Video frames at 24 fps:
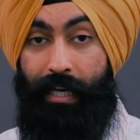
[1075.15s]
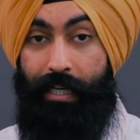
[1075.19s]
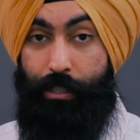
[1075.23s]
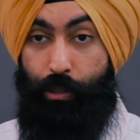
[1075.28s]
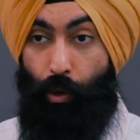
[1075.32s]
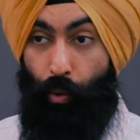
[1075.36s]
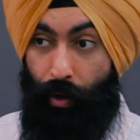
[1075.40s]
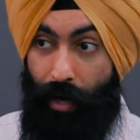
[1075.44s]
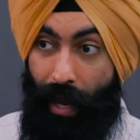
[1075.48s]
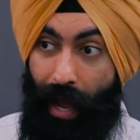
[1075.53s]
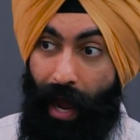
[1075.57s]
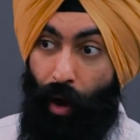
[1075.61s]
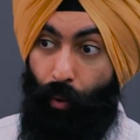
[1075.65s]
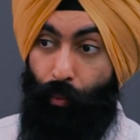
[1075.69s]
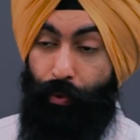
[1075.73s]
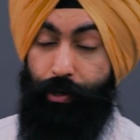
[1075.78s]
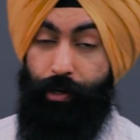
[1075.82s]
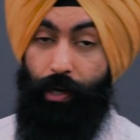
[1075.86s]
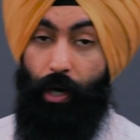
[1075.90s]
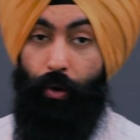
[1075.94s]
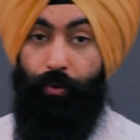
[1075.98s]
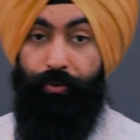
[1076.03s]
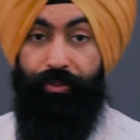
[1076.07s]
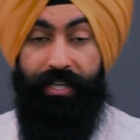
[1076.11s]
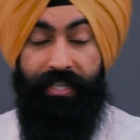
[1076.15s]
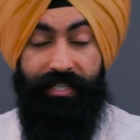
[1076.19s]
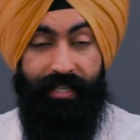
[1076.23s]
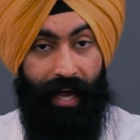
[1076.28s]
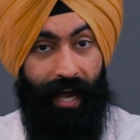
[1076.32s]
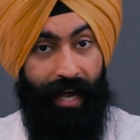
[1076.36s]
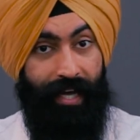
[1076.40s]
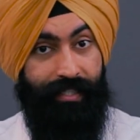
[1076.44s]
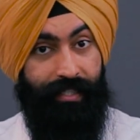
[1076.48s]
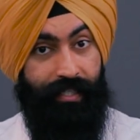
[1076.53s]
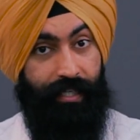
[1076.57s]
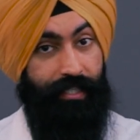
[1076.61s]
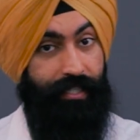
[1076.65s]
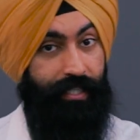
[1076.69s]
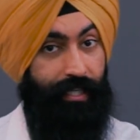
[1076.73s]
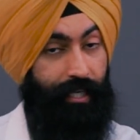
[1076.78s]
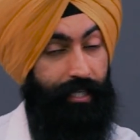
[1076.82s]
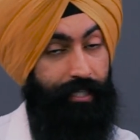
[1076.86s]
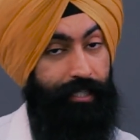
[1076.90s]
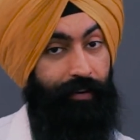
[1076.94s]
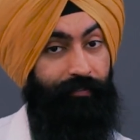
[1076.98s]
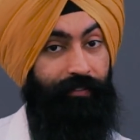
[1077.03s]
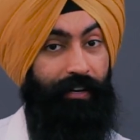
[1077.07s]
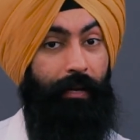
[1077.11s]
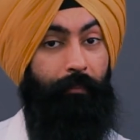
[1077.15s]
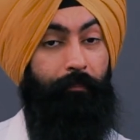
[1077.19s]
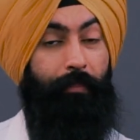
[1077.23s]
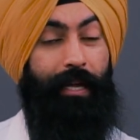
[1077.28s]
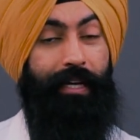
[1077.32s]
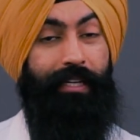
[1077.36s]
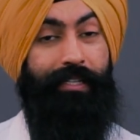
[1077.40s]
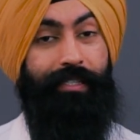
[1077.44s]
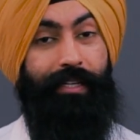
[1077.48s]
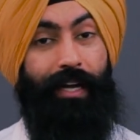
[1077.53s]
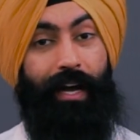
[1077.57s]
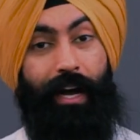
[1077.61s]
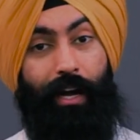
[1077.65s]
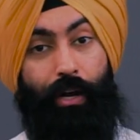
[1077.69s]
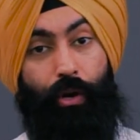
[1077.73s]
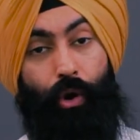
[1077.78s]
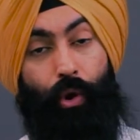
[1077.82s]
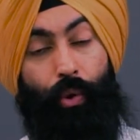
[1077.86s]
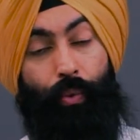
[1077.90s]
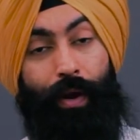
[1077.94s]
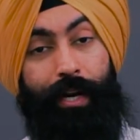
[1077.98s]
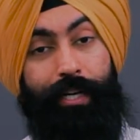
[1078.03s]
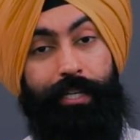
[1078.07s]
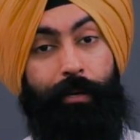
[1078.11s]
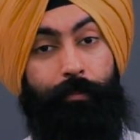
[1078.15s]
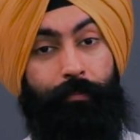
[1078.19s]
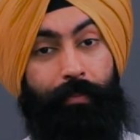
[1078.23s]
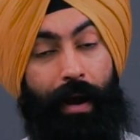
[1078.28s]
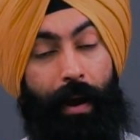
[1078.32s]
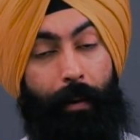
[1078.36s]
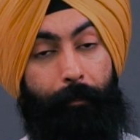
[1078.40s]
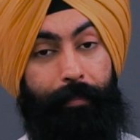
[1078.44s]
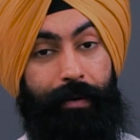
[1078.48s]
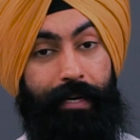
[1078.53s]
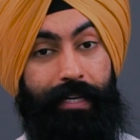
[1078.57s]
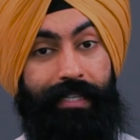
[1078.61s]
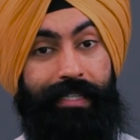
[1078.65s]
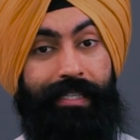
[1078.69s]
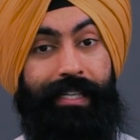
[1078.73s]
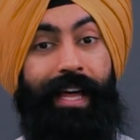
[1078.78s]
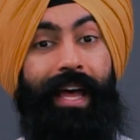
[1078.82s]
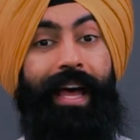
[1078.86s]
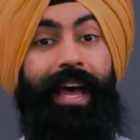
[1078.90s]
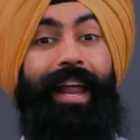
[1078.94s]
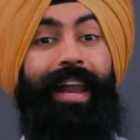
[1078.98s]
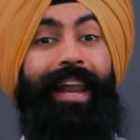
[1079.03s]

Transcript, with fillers: So now when you own these assets like a dividend paying stock or rental properties,